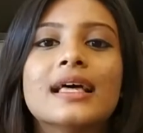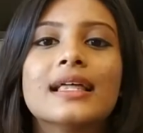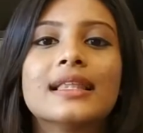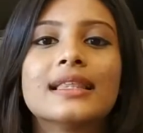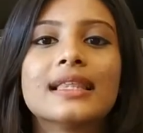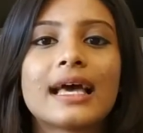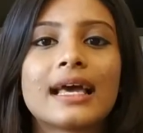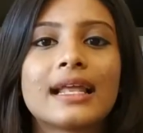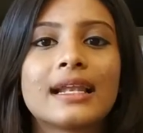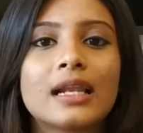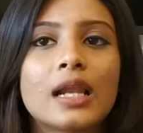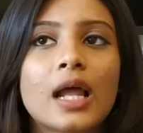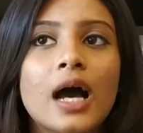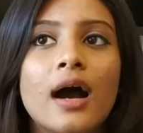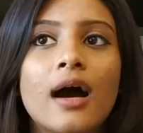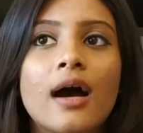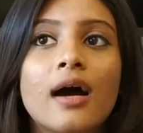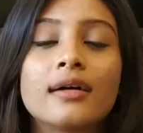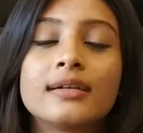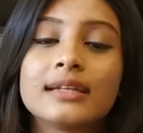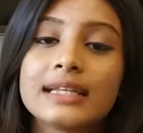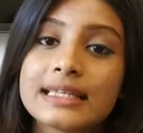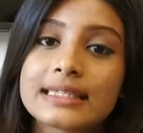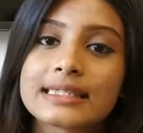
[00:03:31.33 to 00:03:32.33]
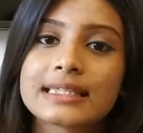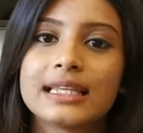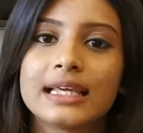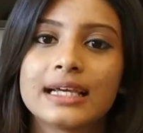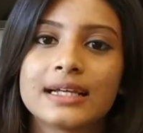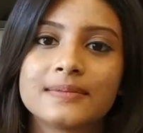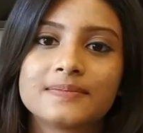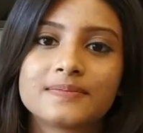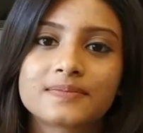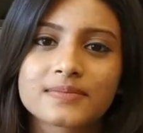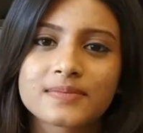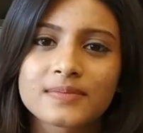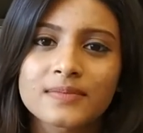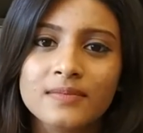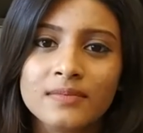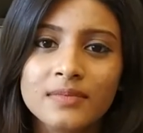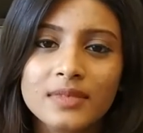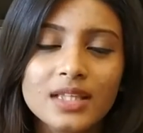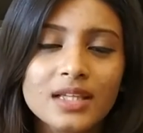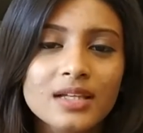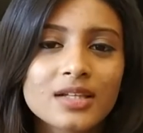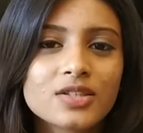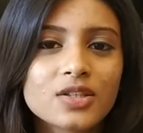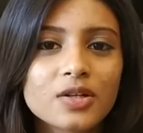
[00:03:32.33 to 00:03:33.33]
Then reasoning.
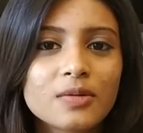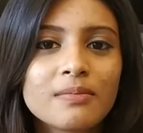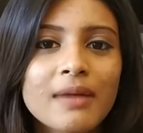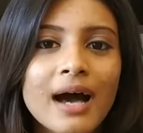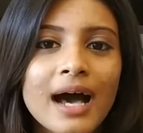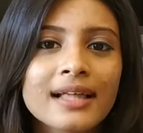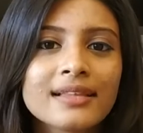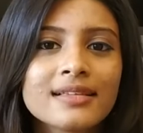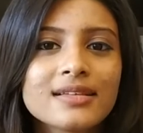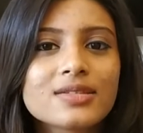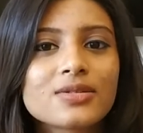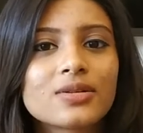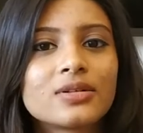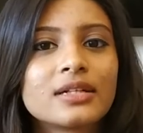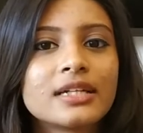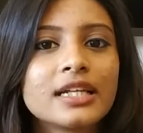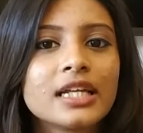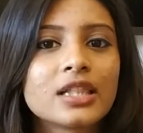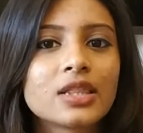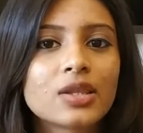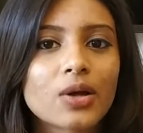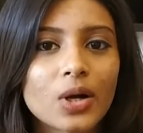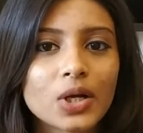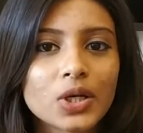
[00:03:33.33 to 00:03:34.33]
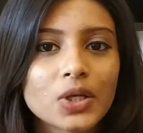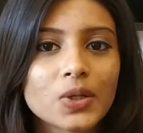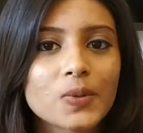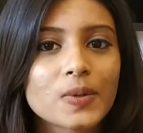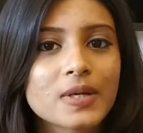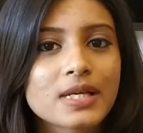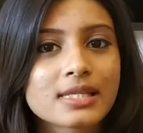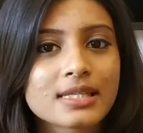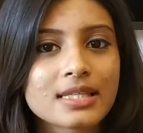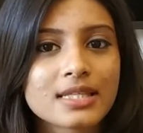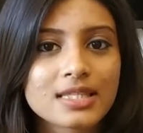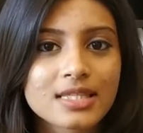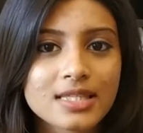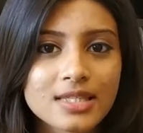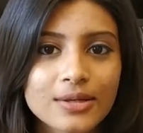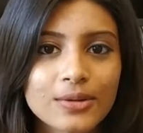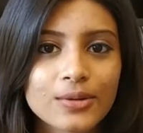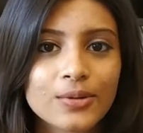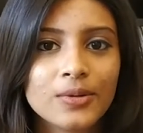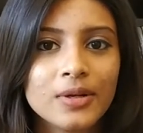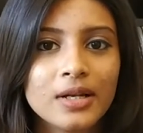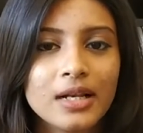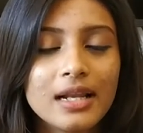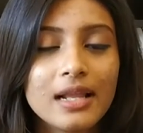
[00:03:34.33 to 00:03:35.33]
So math is already taught to us in
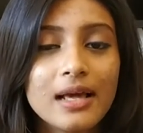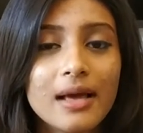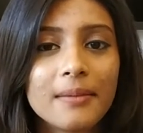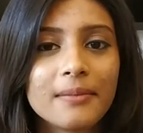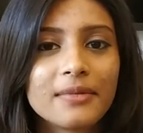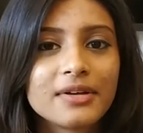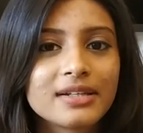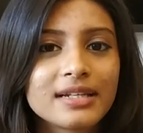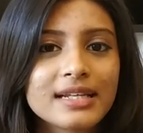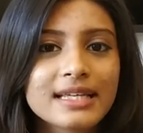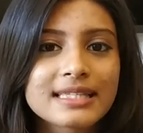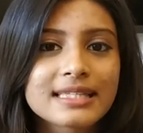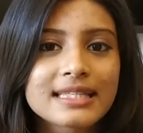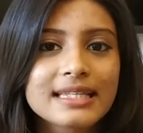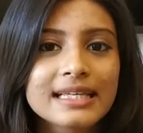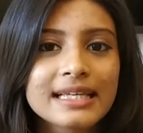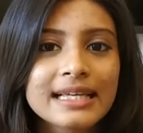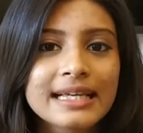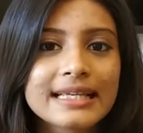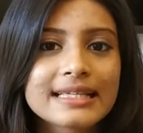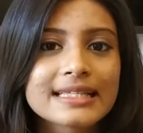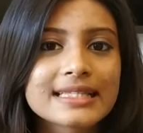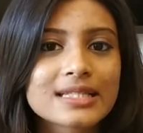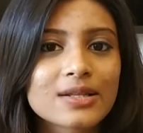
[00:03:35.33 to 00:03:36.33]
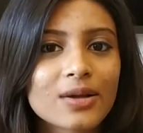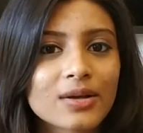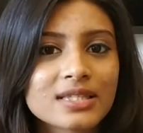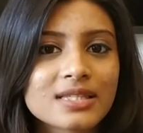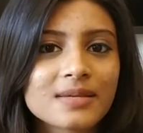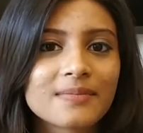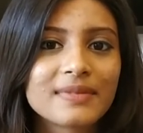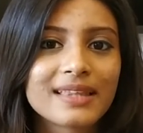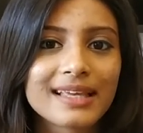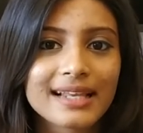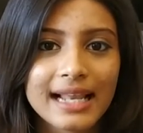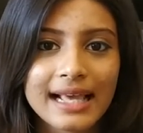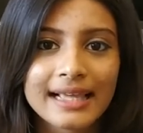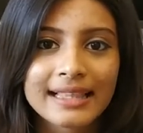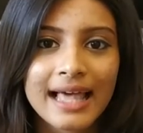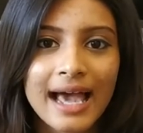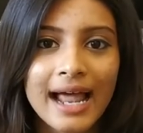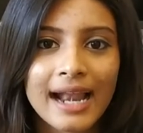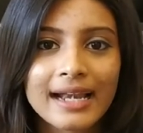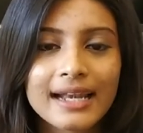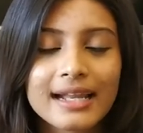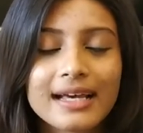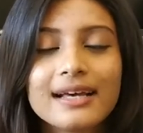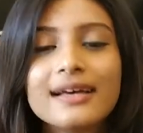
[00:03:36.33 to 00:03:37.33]
school, but reasoning is not something like
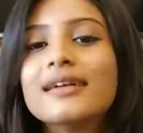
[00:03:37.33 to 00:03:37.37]
that.